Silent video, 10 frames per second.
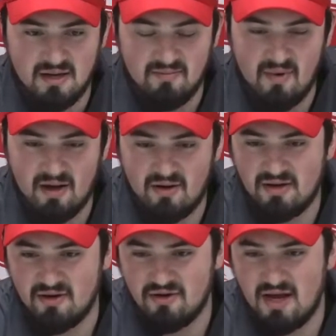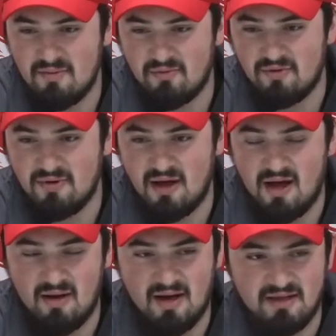Minot here in April.
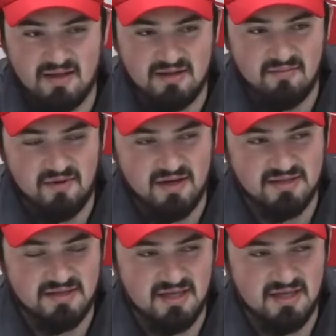I think the biggest